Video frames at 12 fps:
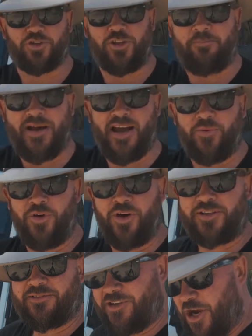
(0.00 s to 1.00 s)
look at the bar
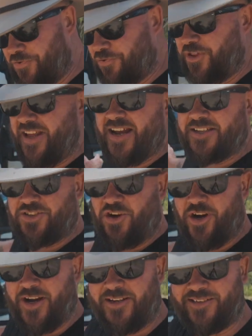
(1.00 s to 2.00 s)
work, go through the
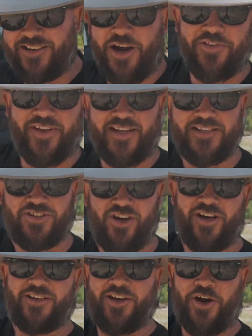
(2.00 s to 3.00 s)
outside, go the
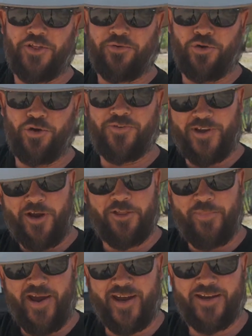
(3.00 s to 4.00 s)
inside, go the roof, and go
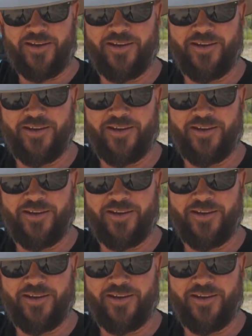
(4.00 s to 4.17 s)
the back.